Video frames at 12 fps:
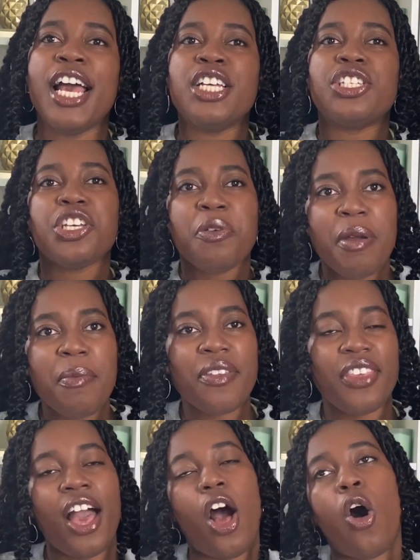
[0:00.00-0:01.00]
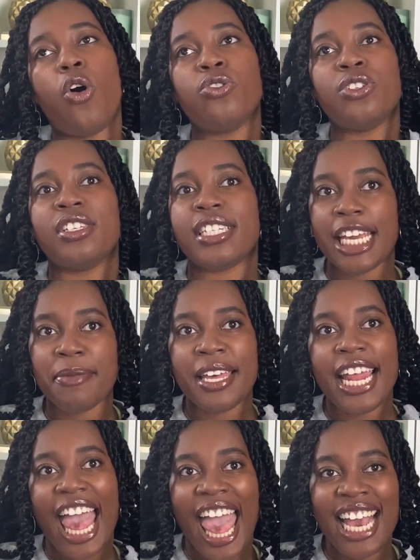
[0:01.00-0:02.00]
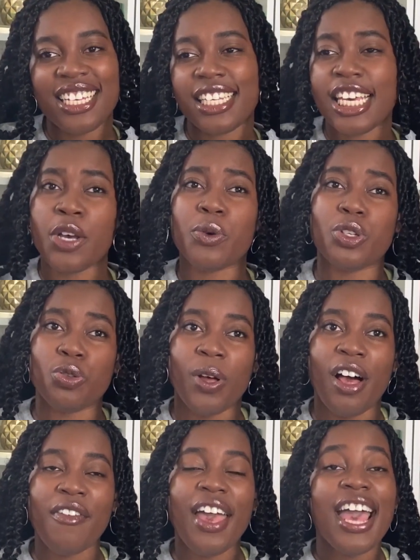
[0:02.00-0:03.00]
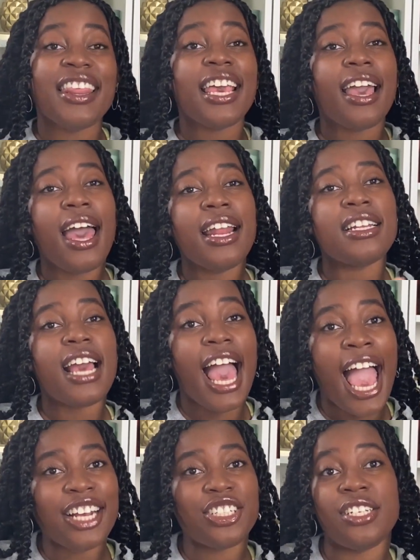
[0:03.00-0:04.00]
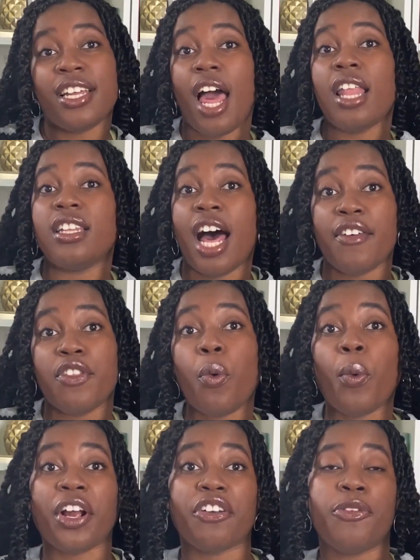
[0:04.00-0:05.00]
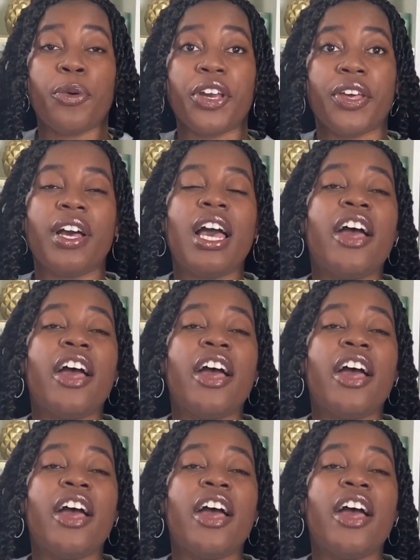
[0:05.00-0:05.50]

So you remember that whole statement, x equals 12? They kind of actually did a lot of the work for you.